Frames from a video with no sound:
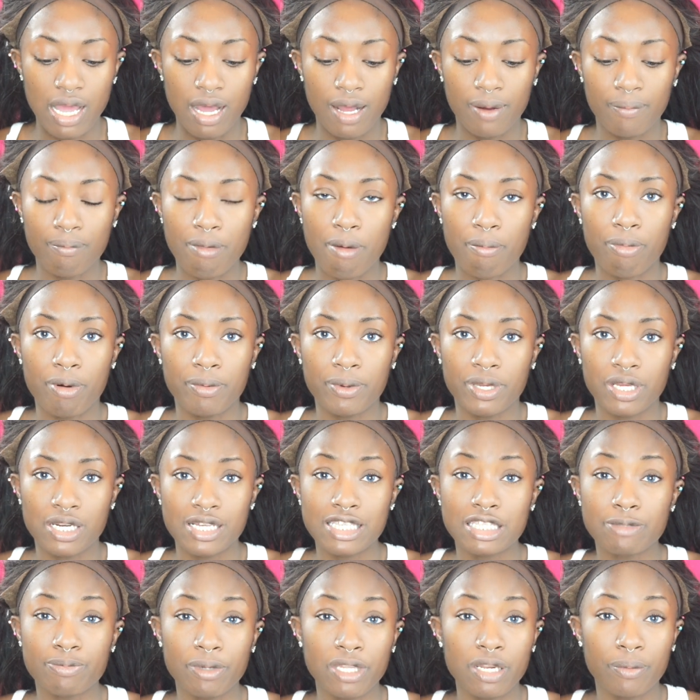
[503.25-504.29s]
I'm probably going
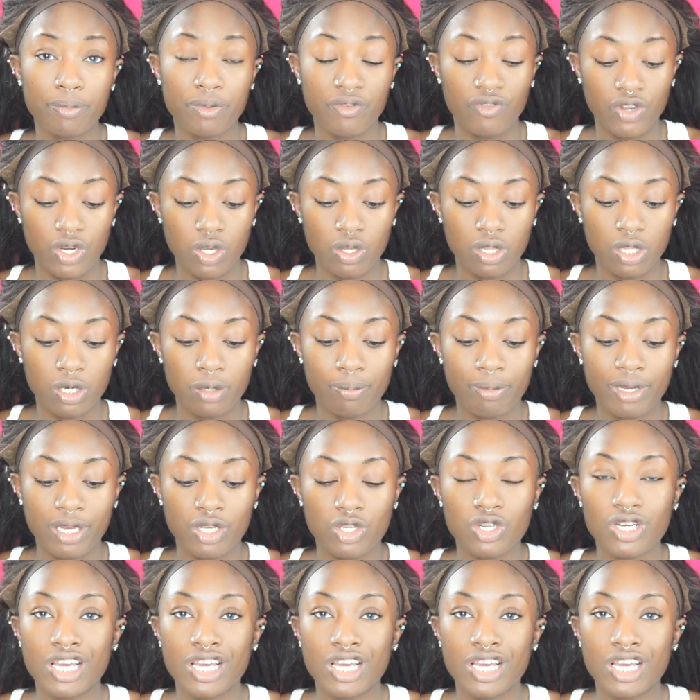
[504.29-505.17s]
to speed up the video a little bit.